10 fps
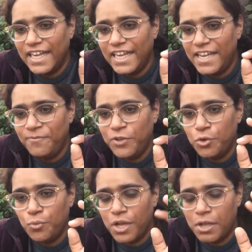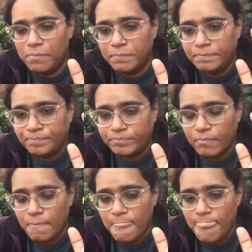If you um,
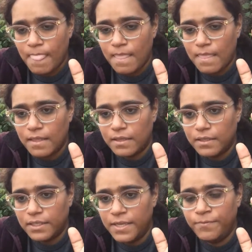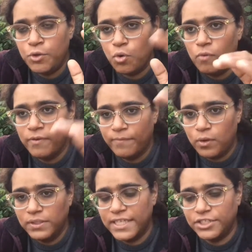if you over
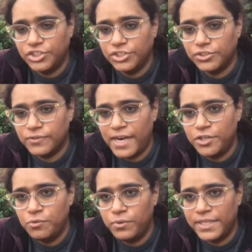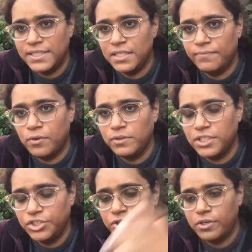voltage, right, you exceed the
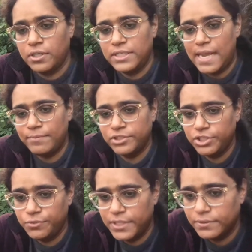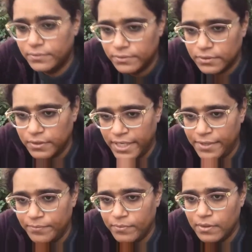voltage, you're going to damage the unit. Okay.
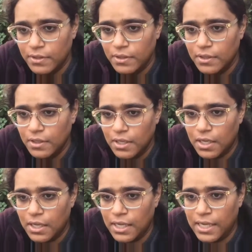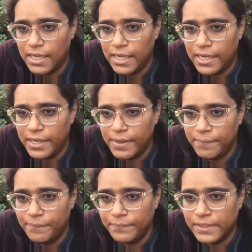
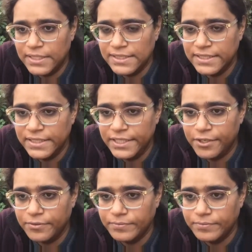Um, let's see here.